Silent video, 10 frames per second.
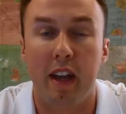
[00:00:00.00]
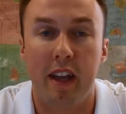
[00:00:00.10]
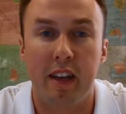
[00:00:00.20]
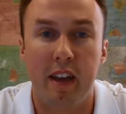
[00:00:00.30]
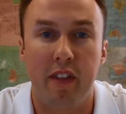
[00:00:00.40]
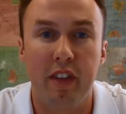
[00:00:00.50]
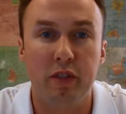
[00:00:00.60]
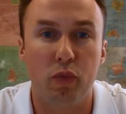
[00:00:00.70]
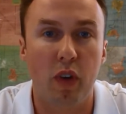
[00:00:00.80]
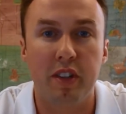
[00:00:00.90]
And
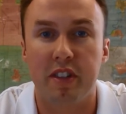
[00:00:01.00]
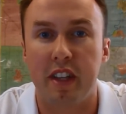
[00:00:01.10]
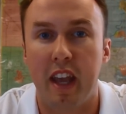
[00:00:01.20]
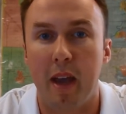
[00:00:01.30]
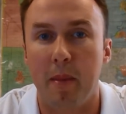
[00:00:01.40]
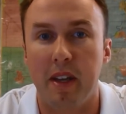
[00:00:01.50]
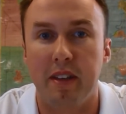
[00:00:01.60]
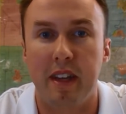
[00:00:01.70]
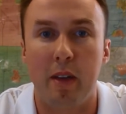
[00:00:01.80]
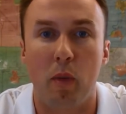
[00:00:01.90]
this runs the
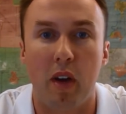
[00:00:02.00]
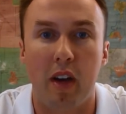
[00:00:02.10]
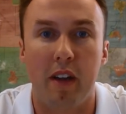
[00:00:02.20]
gamut anywhere.